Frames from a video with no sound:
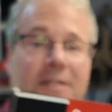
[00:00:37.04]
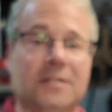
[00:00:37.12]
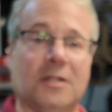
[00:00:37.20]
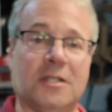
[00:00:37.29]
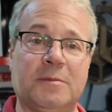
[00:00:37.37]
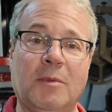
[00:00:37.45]

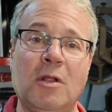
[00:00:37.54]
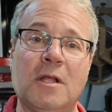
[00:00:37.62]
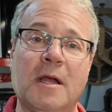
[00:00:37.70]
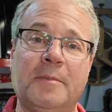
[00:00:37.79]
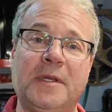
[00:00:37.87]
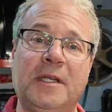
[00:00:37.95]
So the Smul
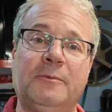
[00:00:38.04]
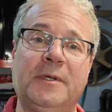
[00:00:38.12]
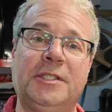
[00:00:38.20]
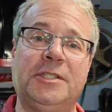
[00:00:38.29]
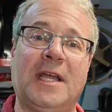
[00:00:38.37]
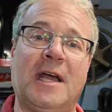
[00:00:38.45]
company
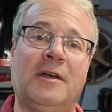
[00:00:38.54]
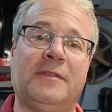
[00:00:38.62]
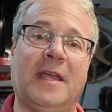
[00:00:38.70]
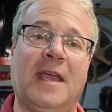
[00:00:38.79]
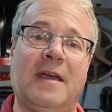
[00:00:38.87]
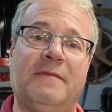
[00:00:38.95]
reached
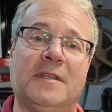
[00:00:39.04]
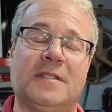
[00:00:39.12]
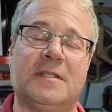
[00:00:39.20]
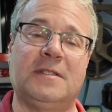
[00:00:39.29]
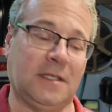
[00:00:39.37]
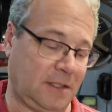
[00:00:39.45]
out. They have
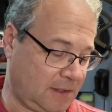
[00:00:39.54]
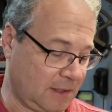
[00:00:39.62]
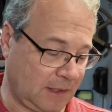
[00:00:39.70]
this